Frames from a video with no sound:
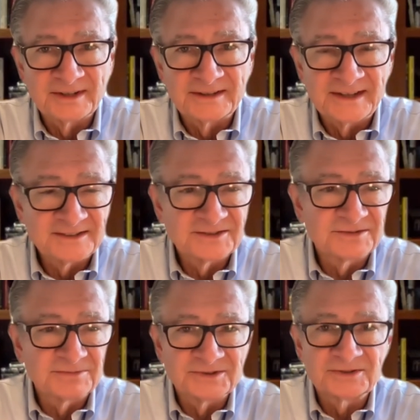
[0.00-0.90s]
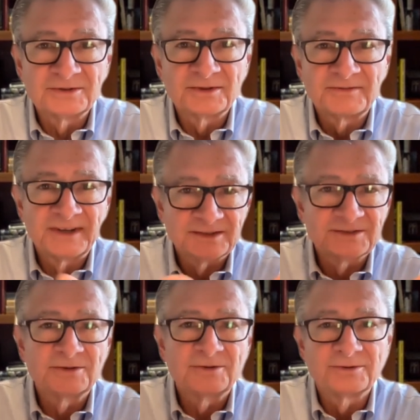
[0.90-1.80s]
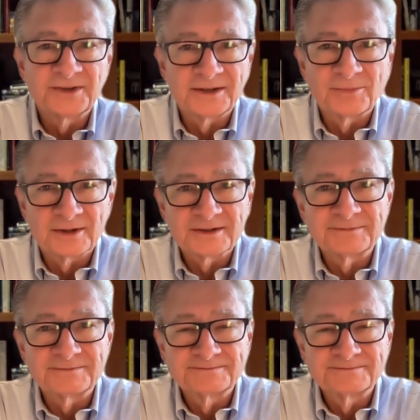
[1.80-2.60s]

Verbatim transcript: And that's what's going to advance the whole night market.